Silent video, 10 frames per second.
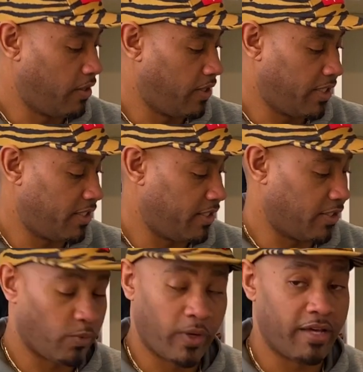
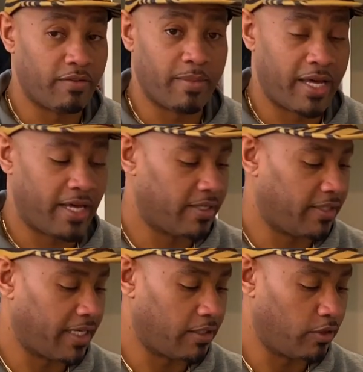It's wavy, man.
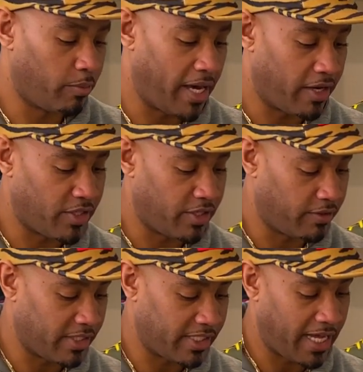Got the little pouch here
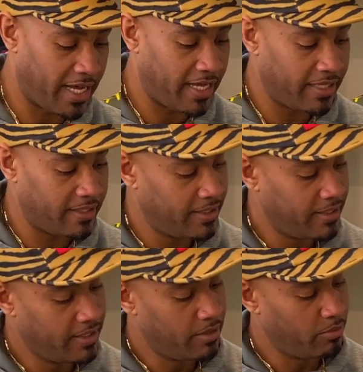on the side.
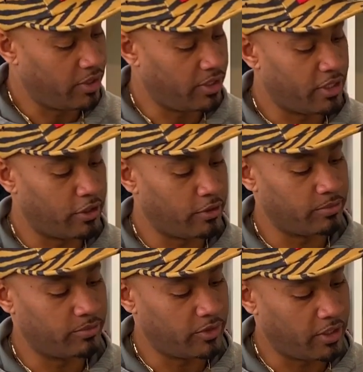Pretty dope.
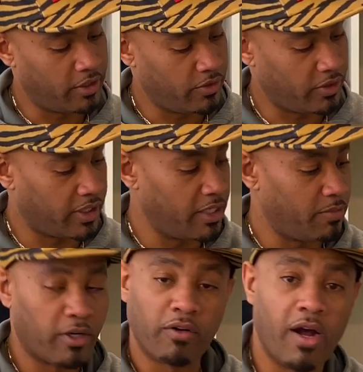You can keep
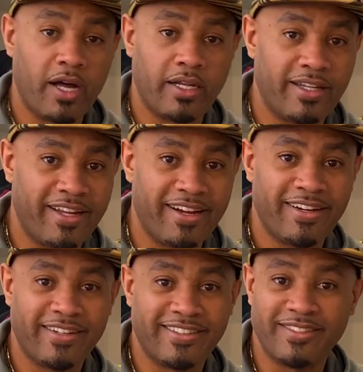your cron in
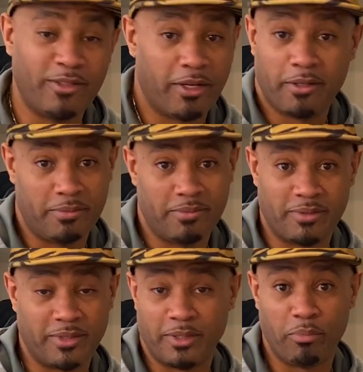there,
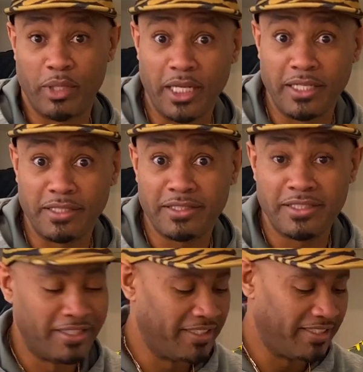some pennies,
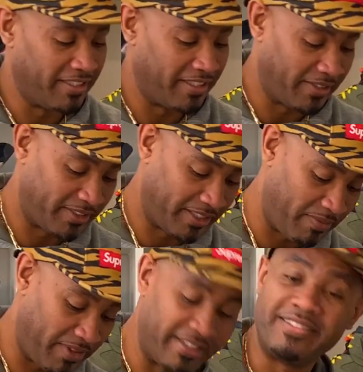
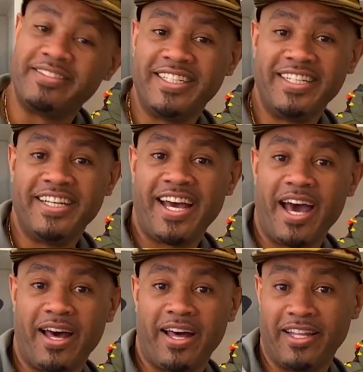something.
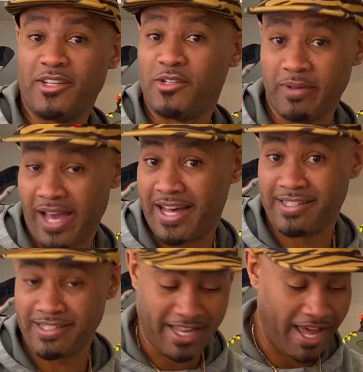I'll let you guys
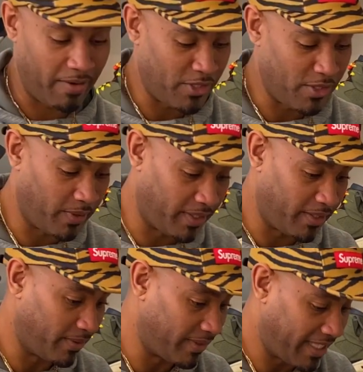decide what you want to
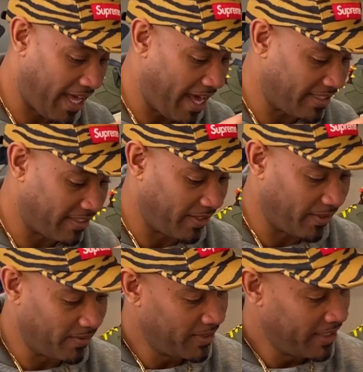do with that.
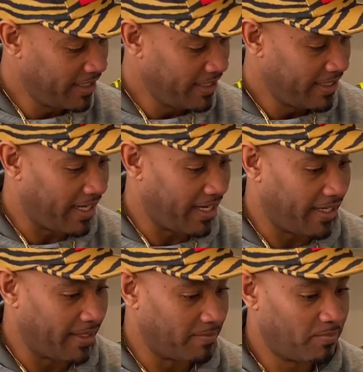So,
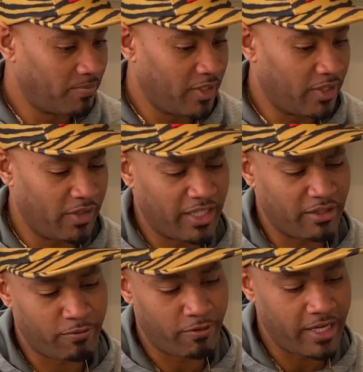you got
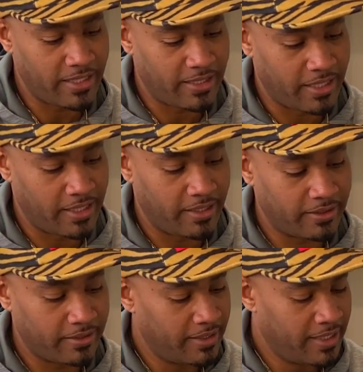the frayed
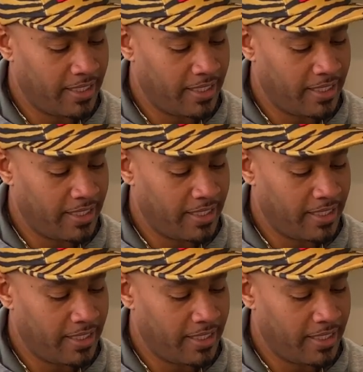tongue.